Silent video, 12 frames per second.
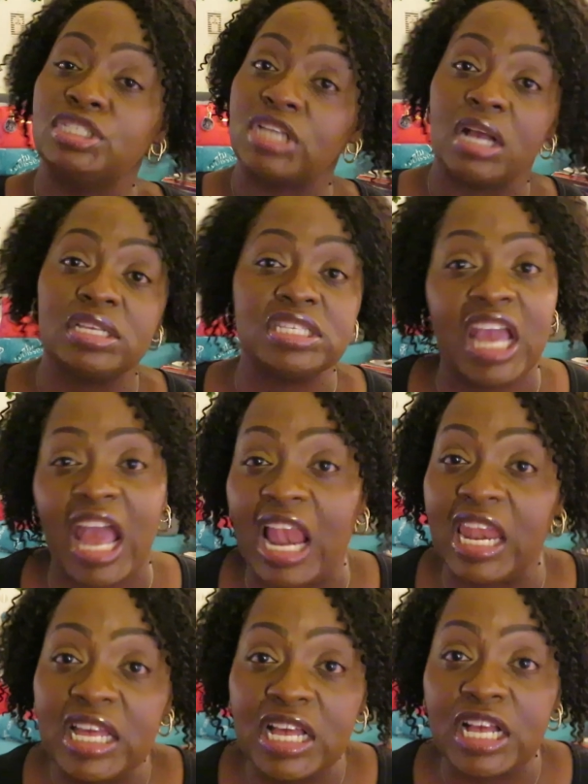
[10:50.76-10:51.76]
Y'all see
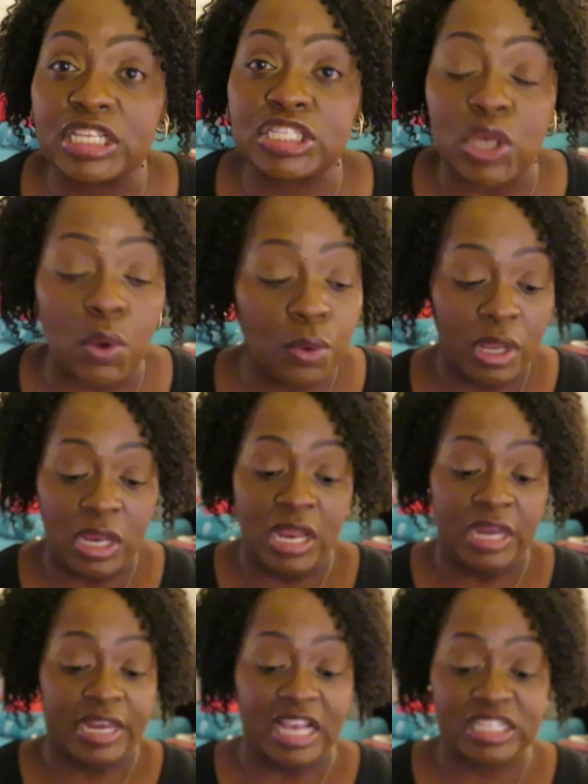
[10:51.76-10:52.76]
how I look? So
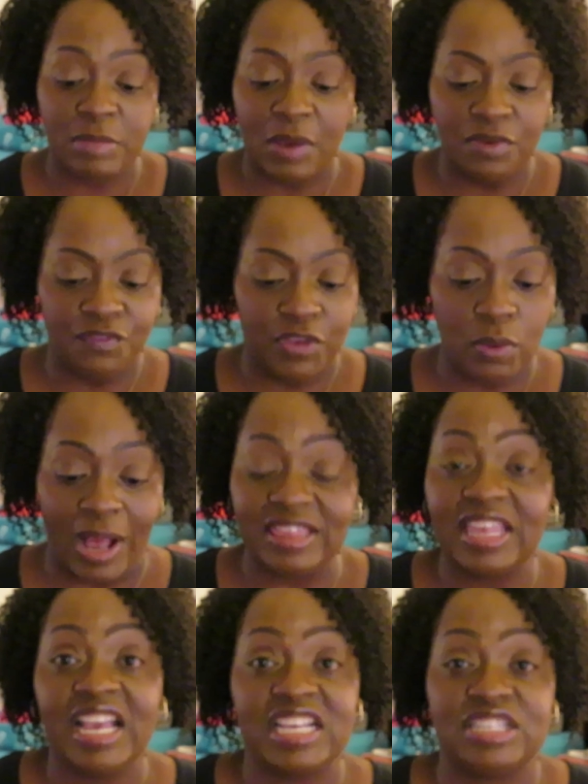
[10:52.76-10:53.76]
that's my review. I
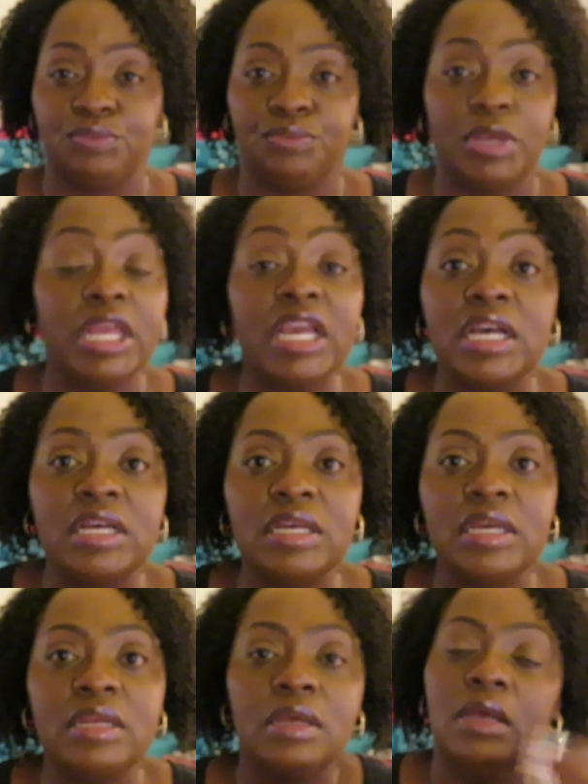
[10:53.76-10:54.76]
think it's really
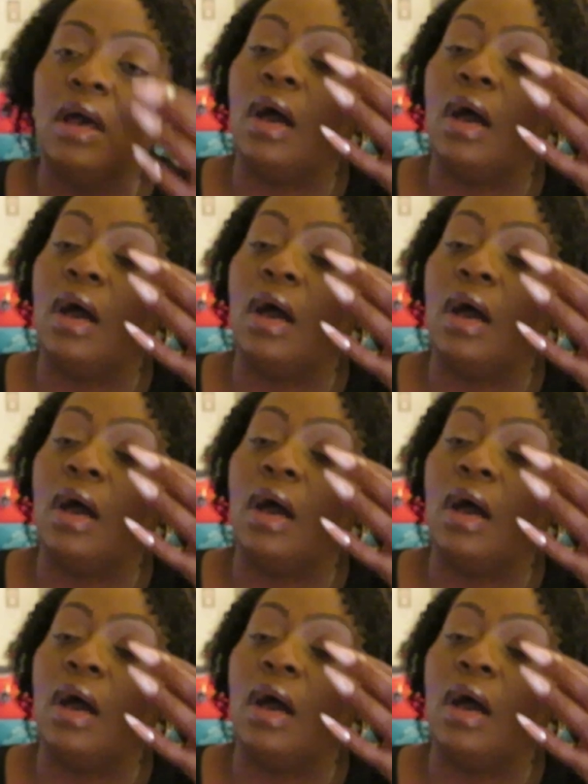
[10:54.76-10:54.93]
good.